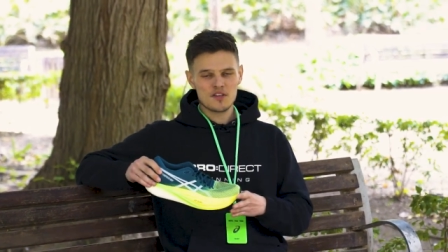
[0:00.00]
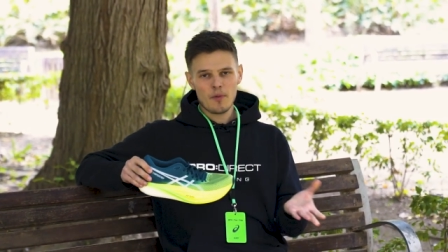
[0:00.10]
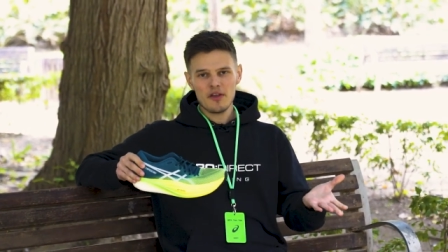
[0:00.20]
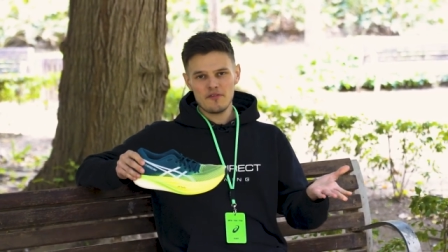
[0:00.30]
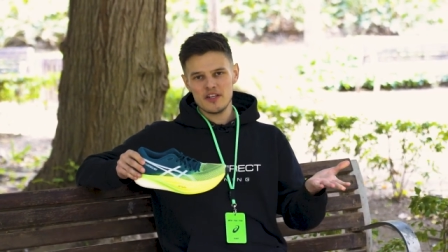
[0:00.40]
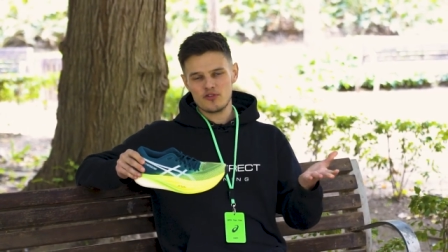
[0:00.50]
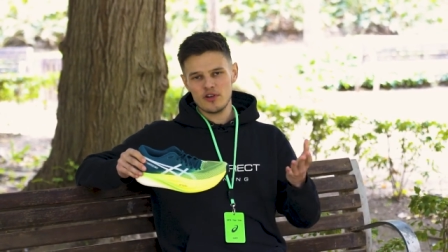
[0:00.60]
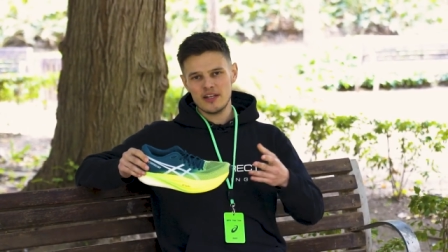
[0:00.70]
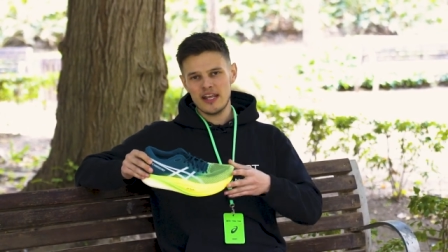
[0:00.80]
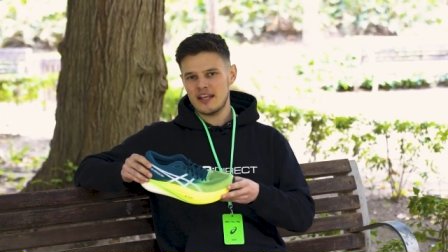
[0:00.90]
Despite
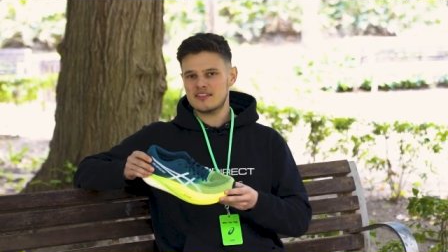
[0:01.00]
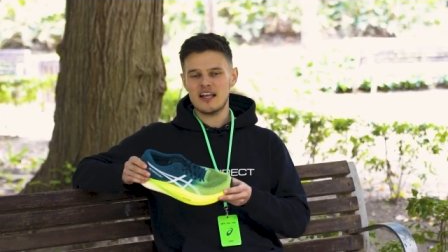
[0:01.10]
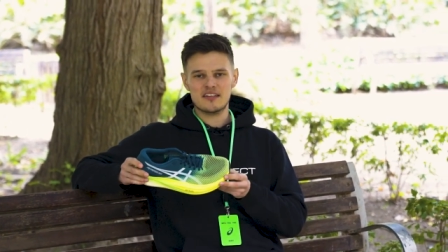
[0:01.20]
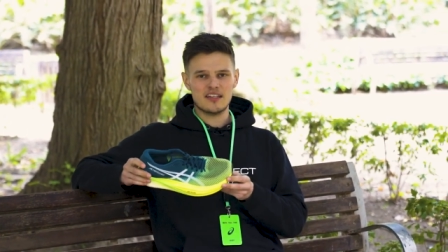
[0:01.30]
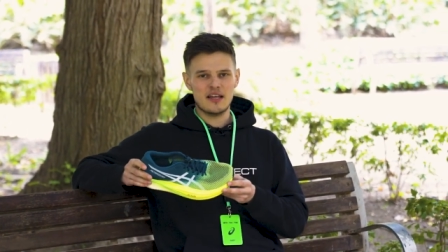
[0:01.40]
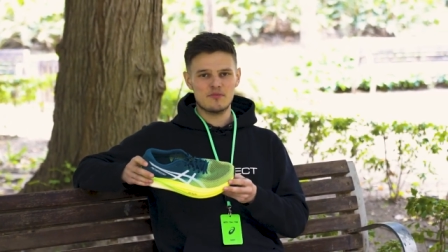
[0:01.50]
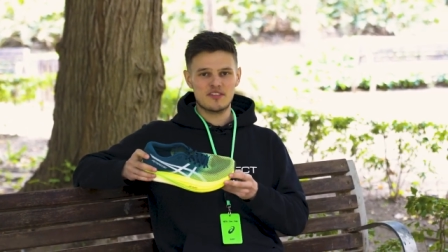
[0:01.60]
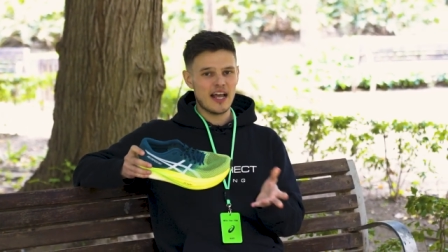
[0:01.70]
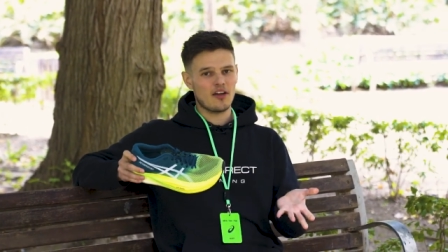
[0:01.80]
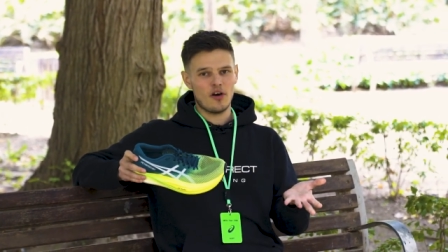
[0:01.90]
featuring the exact same
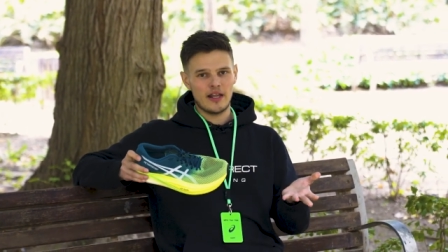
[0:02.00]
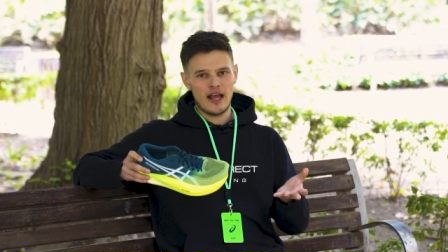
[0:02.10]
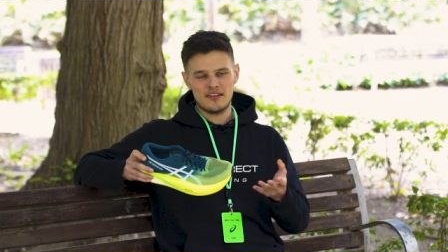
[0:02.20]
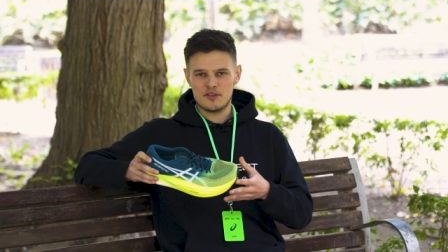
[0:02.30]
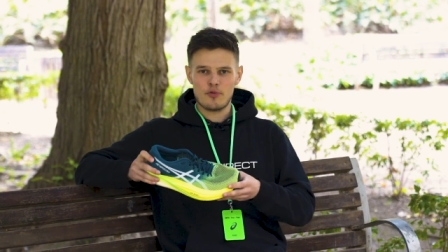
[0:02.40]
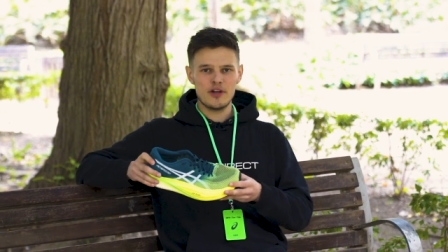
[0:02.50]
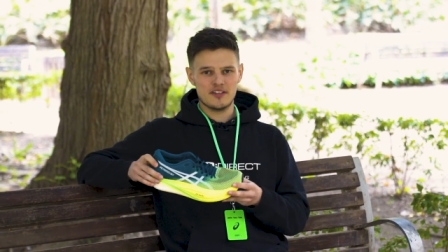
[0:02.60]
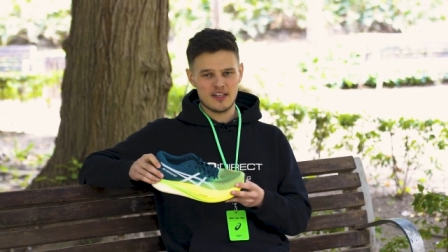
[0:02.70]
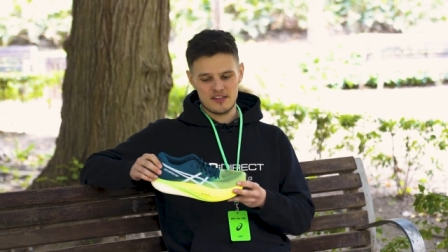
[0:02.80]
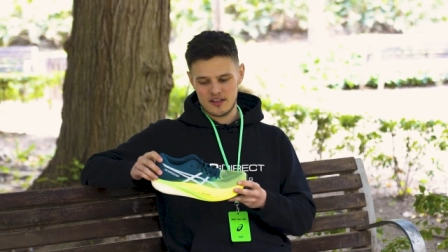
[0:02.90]
stack height as its
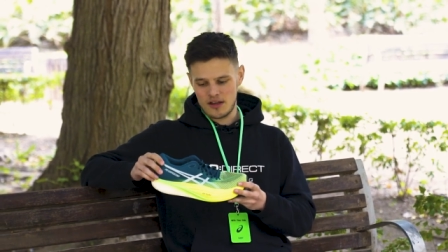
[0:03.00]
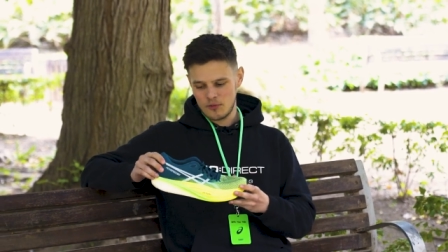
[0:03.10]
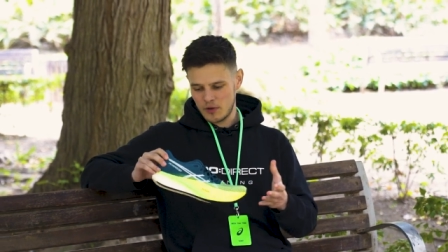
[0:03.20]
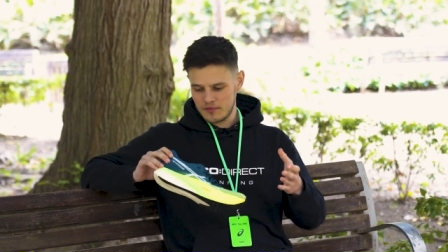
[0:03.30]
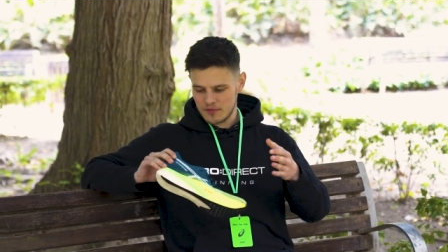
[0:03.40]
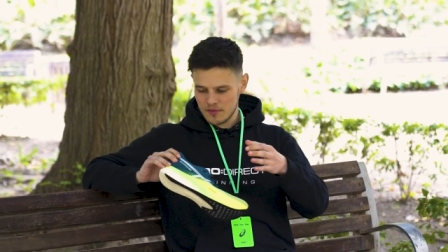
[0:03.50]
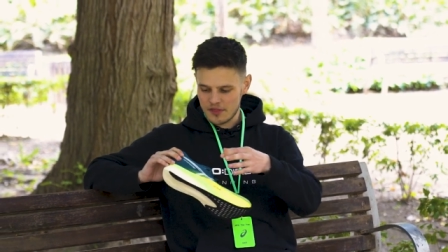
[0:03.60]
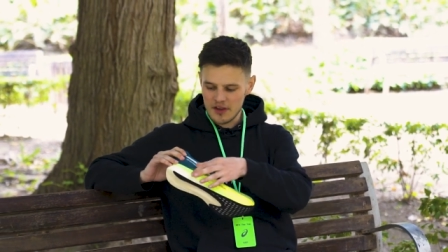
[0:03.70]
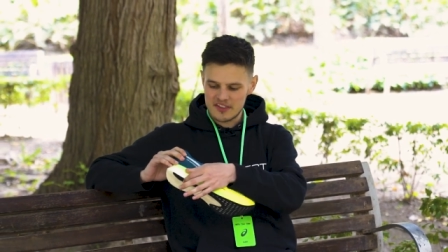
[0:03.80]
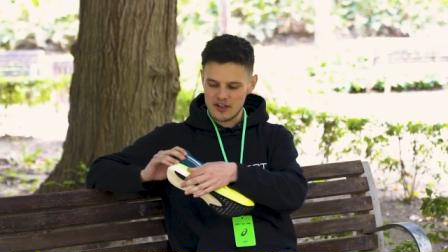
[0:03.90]
predecessor, with
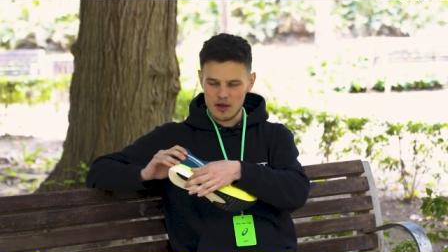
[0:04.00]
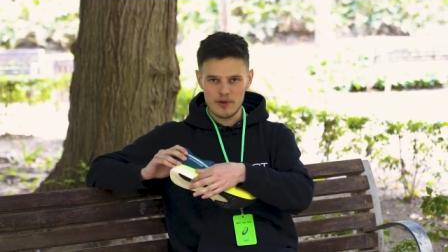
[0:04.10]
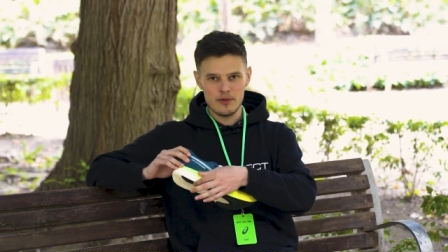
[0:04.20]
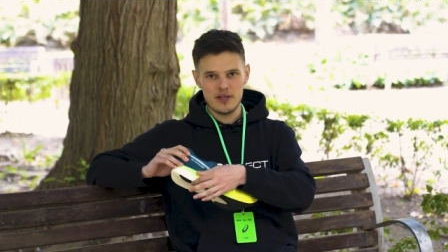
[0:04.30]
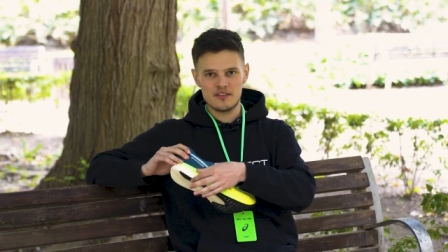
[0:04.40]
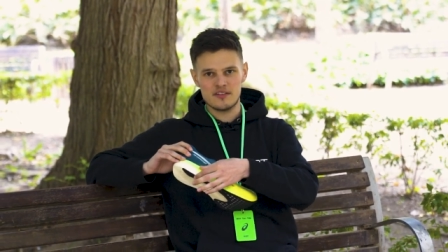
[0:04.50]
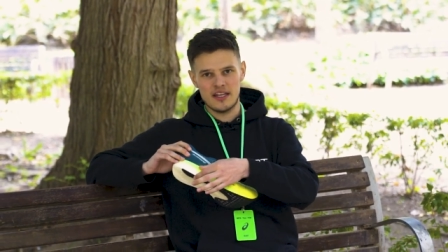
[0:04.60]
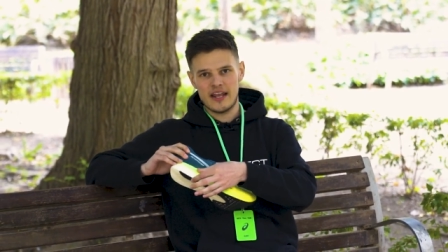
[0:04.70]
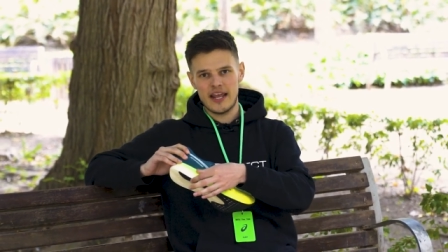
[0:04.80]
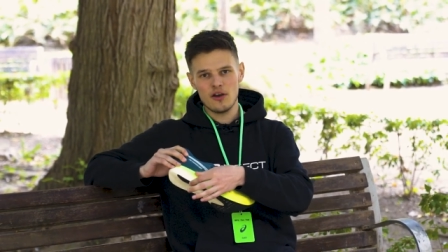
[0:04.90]

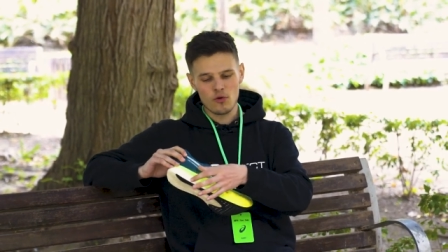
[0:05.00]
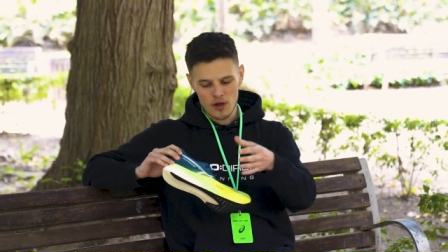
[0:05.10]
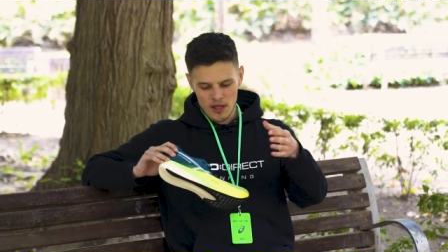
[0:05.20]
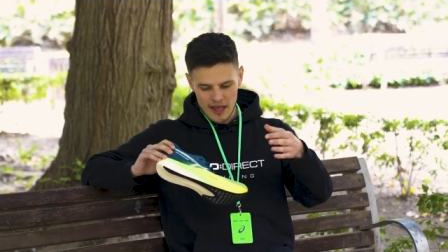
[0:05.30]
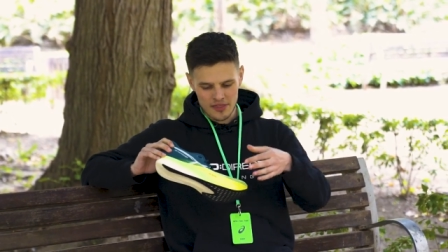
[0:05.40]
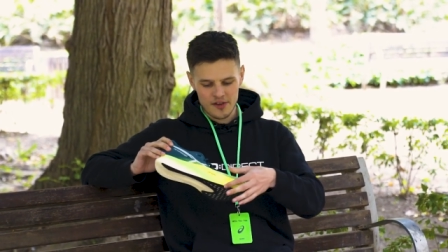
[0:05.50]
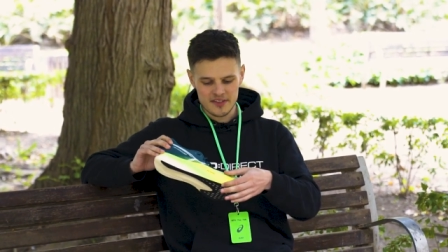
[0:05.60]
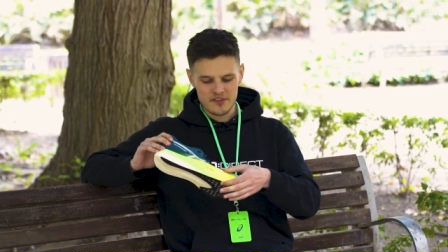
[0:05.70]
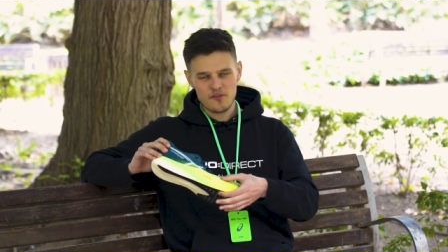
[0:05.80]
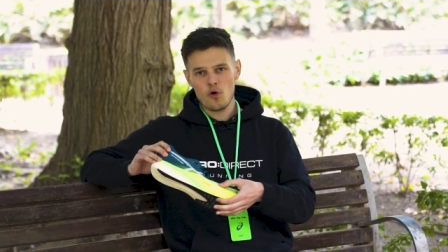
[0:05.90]
39mm in the heel and
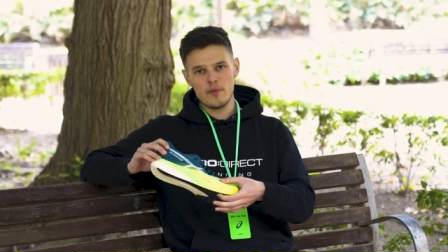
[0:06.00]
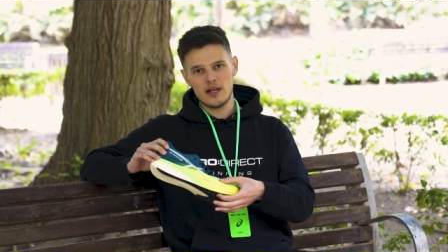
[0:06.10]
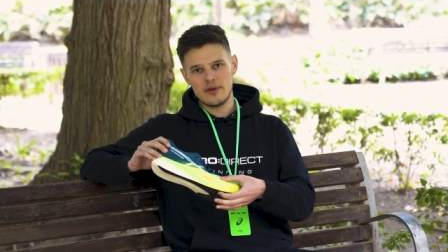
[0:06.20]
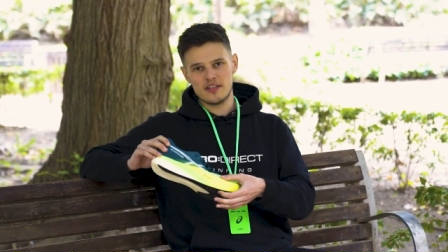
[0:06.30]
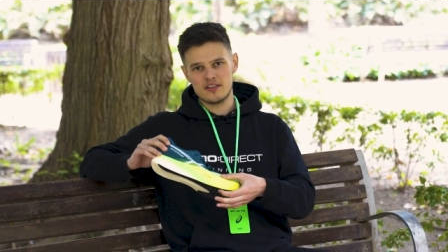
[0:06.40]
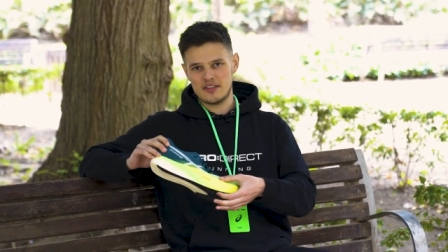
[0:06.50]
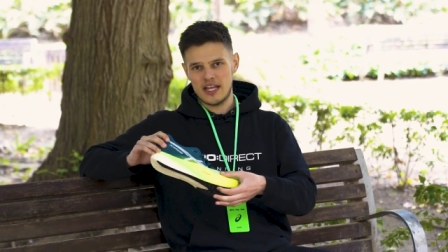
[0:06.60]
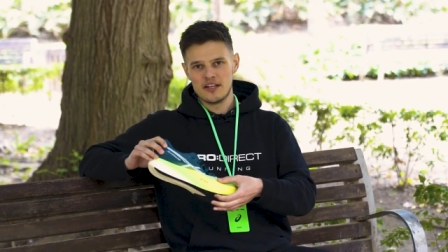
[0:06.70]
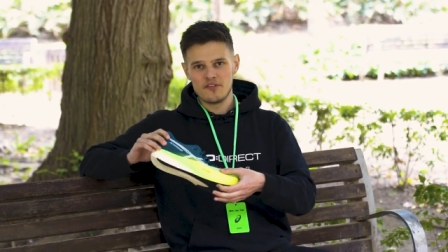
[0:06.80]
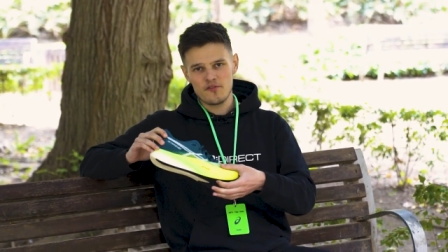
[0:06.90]
34mm
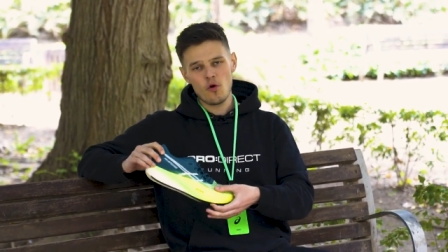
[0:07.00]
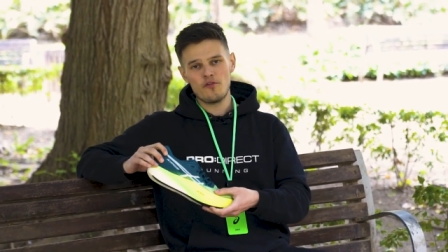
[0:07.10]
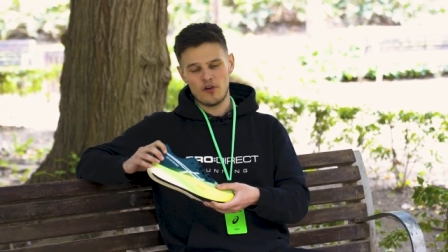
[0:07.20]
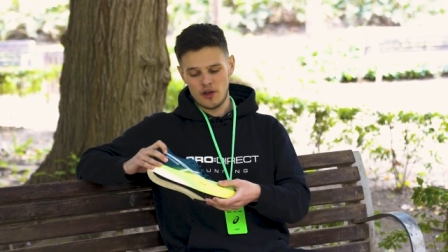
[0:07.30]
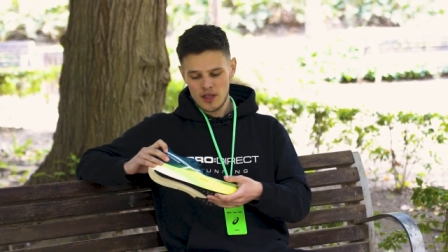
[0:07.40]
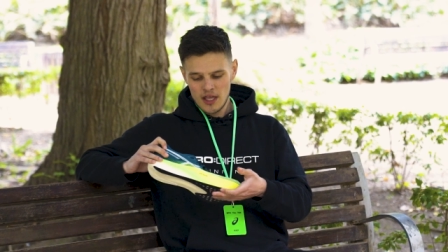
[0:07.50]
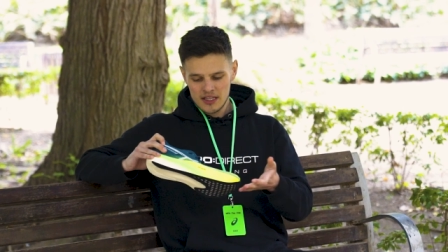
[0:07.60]
in the forefoot,